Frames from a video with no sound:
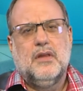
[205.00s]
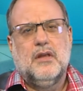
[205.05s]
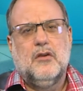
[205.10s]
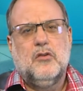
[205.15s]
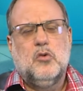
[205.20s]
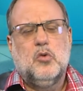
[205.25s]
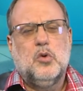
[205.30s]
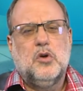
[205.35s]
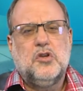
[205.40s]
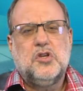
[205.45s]

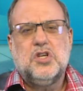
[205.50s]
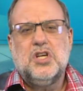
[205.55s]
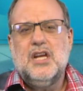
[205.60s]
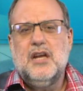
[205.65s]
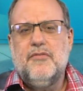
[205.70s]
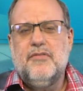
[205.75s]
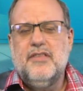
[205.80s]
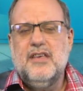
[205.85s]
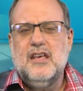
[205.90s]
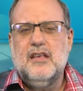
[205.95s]
To
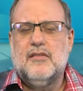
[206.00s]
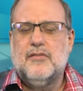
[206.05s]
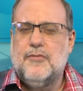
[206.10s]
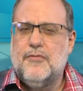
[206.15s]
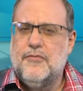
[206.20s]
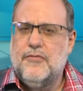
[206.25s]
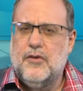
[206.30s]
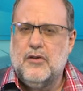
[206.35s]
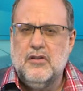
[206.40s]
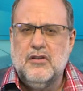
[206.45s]
achieve these
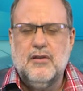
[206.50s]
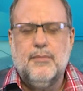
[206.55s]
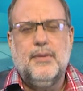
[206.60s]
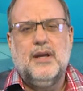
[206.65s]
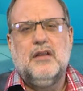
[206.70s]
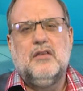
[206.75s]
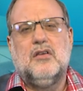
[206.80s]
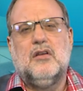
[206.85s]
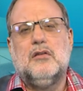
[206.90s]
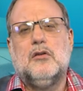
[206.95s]

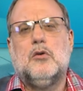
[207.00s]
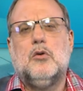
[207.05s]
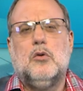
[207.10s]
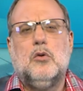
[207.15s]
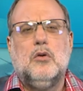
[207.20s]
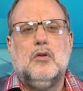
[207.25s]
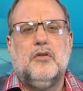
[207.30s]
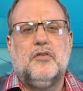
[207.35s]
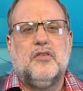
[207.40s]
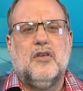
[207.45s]
fundamental
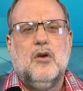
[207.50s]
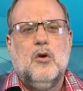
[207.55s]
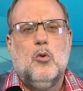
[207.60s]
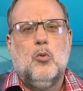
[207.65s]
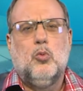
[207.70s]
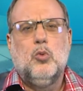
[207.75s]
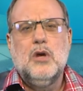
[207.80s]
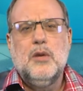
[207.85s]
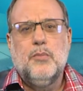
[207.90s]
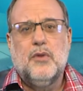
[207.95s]
goals,
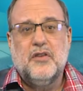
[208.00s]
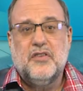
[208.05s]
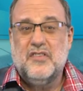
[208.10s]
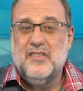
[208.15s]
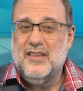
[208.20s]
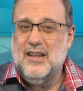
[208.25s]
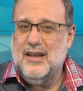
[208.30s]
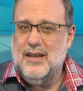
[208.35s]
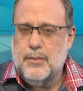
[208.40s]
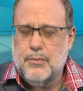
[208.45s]
we must
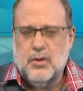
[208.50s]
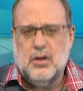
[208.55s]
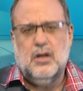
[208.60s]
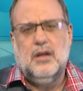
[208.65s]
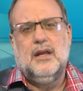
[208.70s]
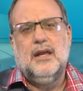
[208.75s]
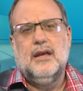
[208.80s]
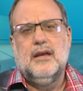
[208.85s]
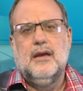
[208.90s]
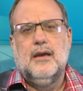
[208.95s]

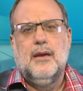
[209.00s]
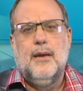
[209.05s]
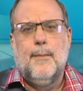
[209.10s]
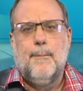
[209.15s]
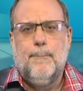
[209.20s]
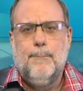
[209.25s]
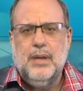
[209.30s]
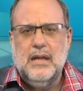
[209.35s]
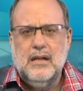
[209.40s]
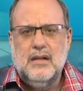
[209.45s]
deliberately
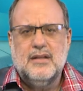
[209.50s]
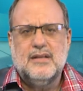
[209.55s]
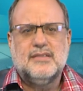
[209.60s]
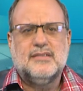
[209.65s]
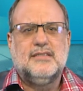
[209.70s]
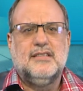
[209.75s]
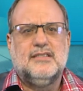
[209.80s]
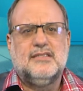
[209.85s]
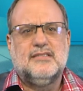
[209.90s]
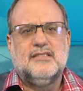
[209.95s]
build a
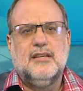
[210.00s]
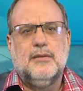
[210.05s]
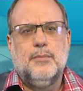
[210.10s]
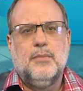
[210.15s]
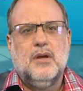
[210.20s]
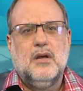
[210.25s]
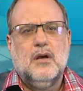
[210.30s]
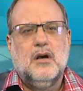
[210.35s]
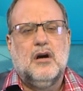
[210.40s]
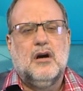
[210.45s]
system
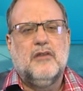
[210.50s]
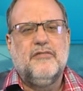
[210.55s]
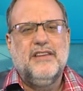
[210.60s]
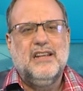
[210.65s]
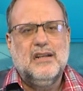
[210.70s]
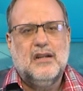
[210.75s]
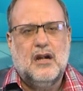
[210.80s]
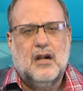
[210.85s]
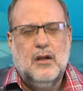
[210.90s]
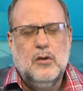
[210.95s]
of
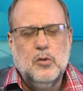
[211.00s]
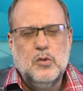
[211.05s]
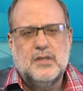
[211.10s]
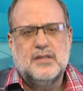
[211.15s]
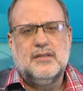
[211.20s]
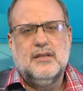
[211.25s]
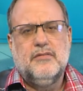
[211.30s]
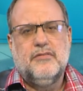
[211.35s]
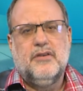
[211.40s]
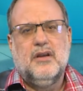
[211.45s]

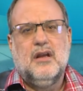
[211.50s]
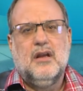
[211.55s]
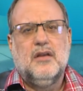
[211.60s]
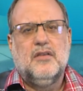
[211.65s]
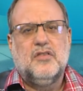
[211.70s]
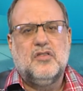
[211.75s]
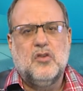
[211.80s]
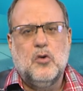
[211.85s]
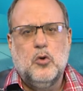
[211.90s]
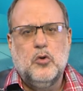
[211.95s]
inclusive
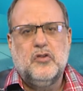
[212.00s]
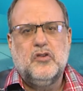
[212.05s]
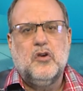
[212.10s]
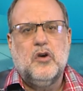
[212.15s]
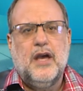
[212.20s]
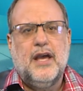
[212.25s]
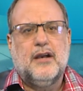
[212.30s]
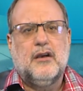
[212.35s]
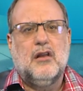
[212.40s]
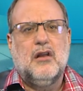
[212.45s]

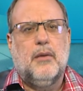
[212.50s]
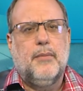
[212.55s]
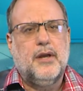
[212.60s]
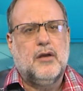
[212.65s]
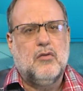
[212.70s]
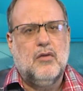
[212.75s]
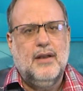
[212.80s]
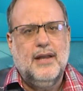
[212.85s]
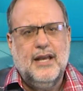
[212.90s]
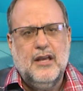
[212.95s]

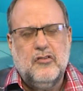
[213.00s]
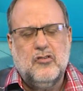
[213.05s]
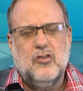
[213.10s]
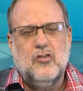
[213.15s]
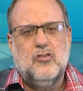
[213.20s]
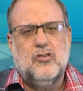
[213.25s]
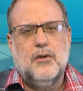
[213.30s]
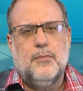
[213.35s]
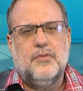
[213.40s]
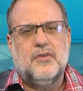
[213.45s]
socio-economic
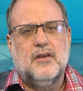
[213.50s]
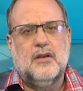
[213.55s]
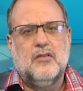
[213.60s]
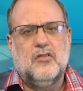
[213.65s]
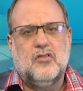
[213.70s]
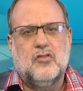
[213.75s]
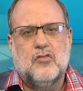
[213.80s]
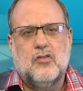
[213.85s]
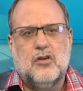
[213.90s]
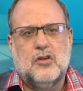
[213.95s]
relationships and
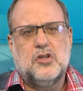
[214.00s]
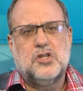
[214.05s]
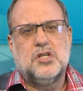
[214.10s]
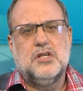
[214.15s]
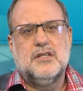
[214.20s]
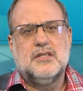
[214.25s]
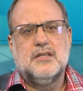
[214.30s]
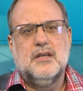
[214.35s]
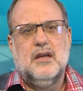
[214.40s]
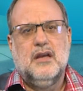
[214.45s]

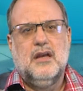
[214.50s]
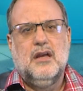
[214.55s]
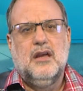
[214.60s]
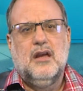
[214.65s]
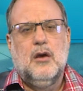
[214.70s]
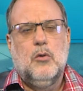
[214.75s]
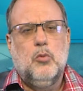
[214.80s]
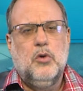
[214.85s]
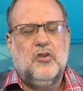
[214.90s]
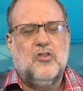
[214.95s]
structures
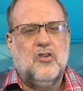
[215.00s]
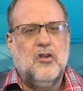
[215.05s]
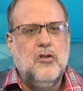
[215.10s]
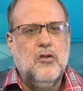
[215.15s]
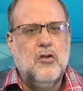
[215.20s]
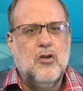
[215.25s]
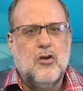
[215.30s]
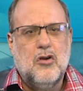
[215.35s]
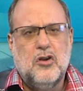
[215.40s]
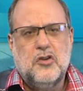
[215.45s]
which
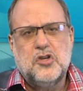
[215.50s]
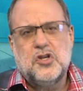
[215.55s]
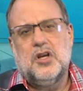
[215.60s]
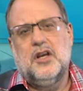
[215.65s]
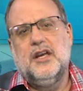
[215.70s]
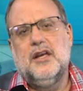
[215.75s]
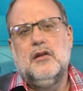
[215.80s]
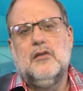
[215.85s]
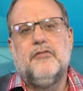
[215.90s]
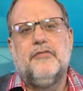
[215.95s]
nurture
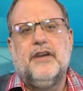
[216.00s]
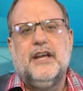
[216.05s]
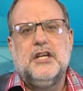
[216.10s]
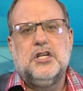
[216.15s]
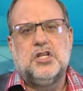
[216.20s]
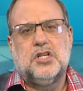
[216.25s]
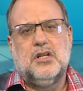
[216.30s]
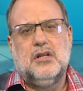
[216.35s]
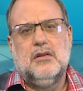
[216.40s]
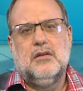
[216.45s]

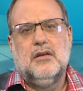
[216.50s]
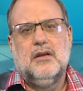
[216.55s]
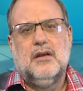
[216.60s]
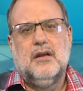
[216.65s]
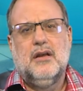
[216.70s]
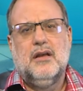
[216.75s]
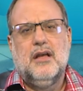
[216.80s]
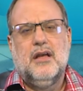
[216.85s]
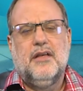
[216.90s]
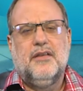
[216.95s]
innovation,
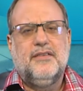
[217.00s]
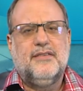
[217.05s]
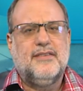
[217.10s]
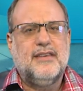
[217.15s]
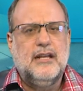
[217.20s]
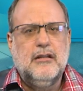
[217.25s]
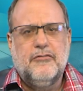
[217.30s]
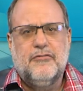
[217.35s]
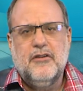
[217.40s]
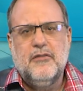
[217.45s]

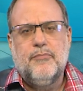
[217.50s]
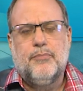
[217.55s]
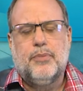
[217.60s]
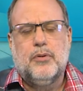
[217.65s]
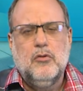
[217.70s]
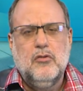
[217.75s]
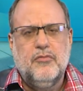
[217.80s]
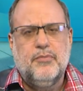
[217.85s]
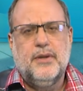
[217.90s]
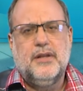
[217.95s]

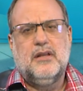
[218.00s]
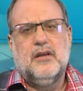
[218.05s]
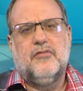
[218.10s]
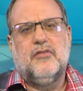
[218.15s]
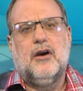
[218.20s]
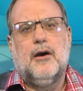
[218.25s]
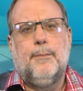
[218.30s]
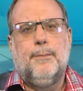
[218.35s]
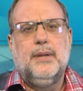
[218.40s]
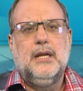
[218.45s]
self-improvement of
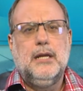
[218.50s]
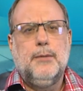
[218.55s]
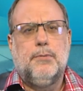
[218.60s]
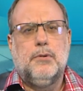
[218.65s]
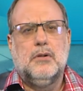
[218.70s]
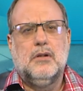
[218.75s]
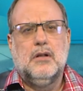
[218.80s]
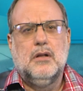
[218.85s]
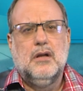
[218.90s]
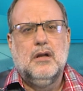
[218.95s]
our people,